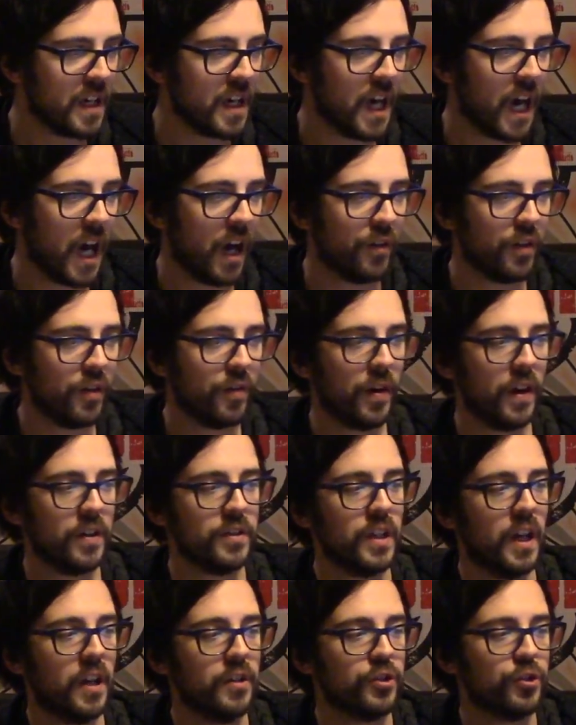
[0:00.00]
How have you
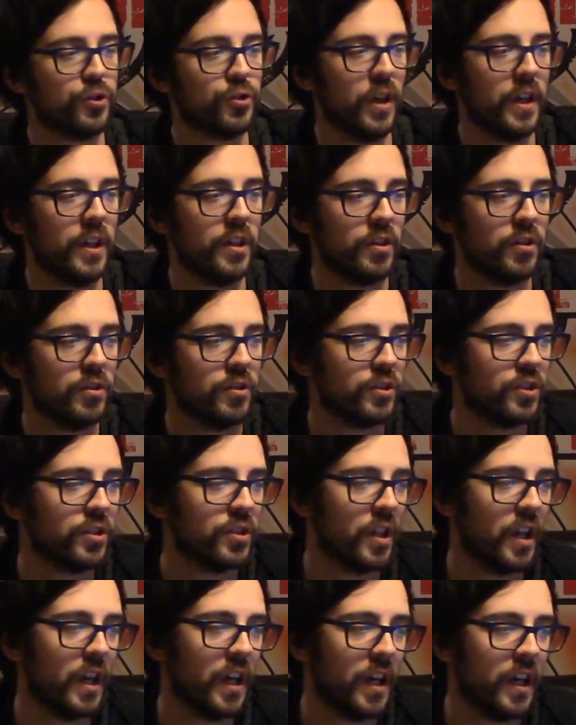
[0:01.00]
found
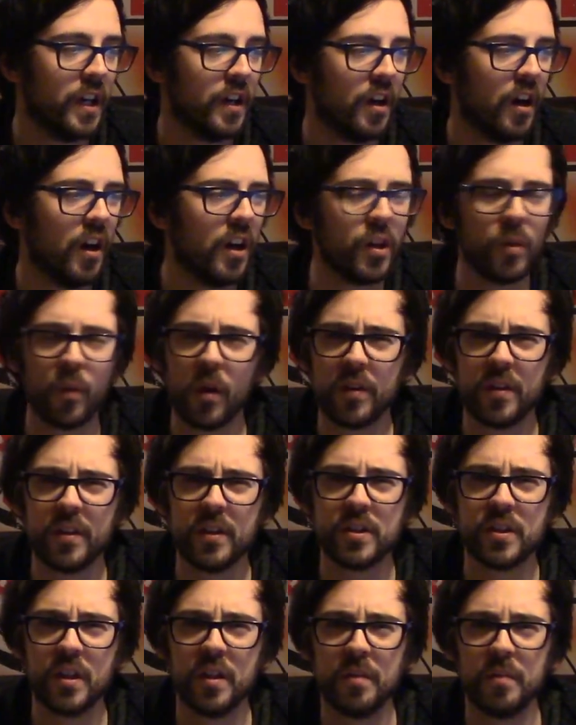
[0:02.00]
Ironstriders? Are they worth it
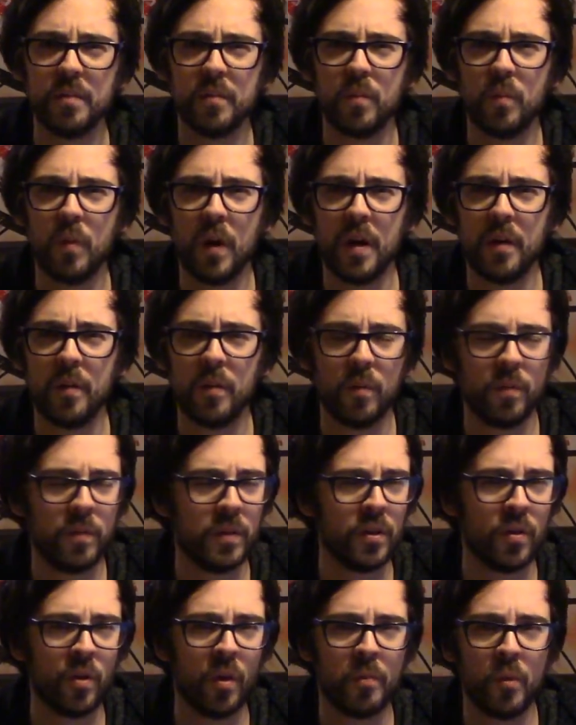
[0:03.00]
as a,
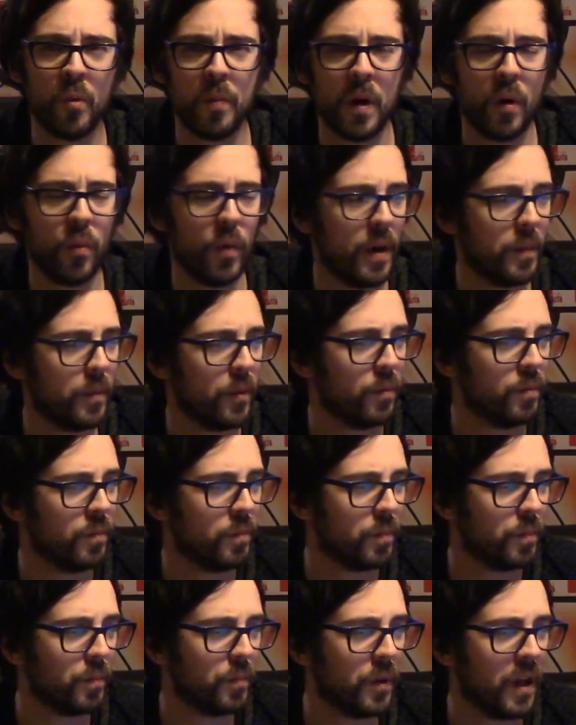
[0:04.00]
you know, a mobile
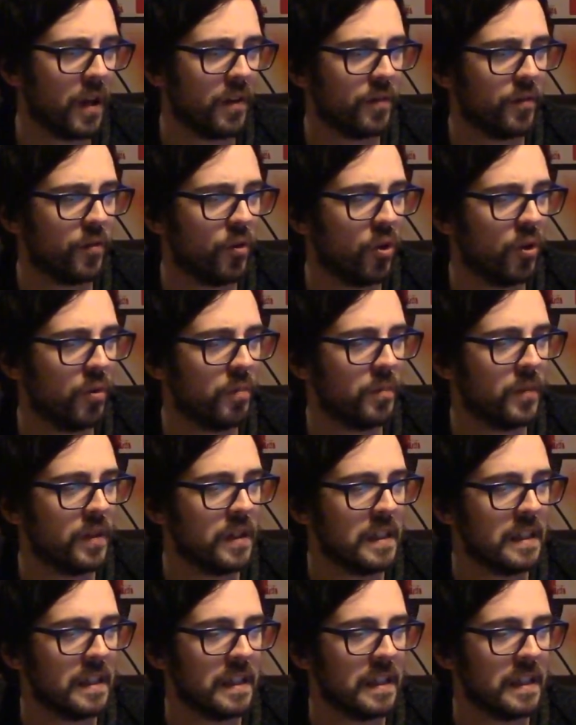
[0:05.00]
weapon platform?